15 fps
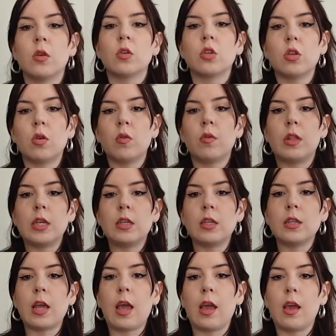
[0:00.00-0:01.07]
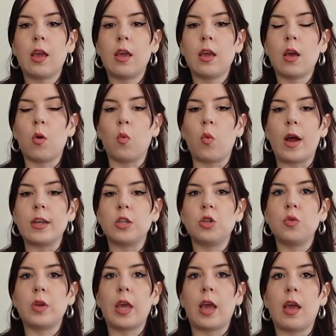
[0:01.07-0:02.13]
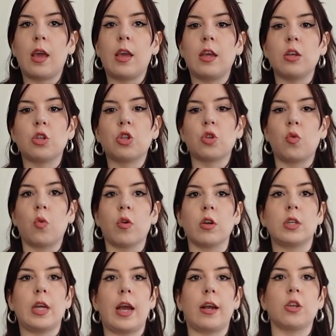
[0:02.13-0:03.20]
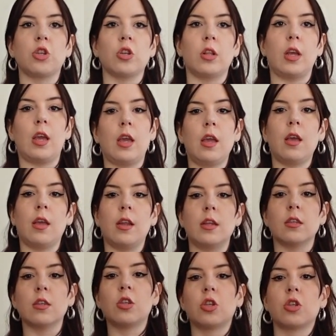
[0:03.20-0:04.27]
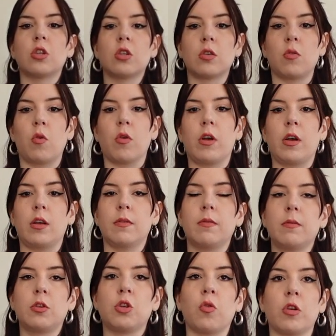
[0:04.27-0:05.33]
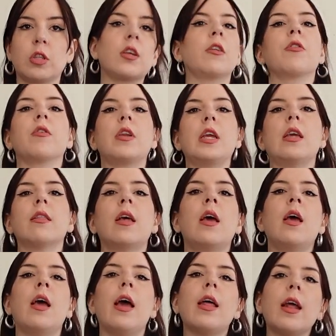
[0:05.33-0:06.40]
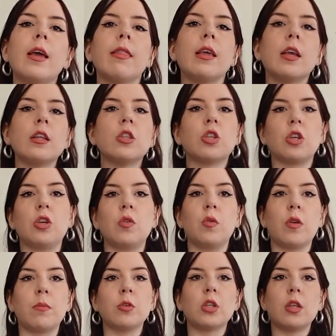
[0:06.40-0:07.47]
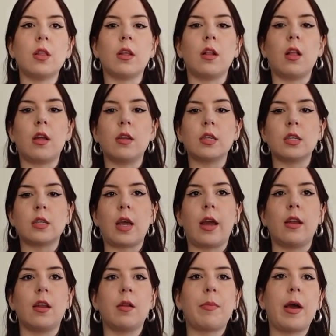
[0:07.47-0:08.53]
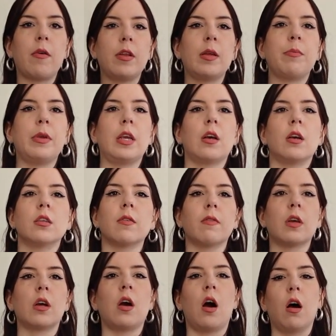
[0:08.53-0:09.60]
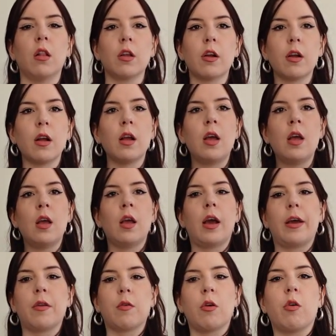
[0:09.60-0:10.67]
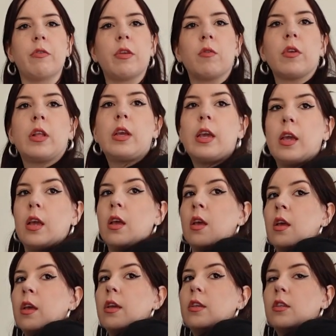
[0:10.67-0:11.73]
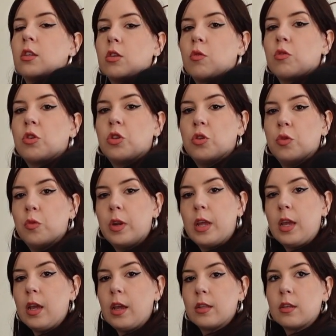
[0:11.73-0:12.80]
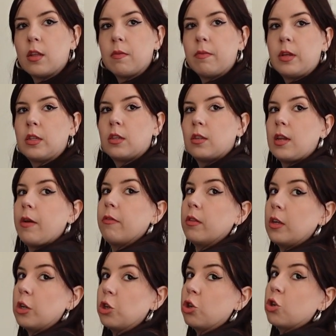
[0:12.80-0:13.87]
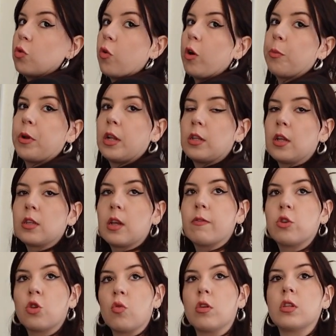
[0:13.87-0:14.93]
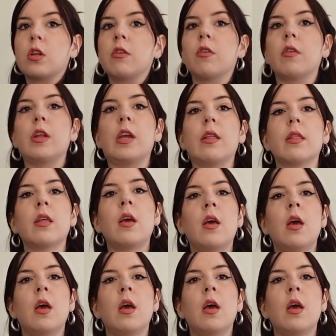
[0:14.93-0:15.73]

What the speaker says: So this is a Y2K skirt, actually. It is a shorts underneath, and I think it's cute. I'm just a little undecided about it because of the color. I don't know if it really is so suiting. It's definitely short, but it does have shorts underneath.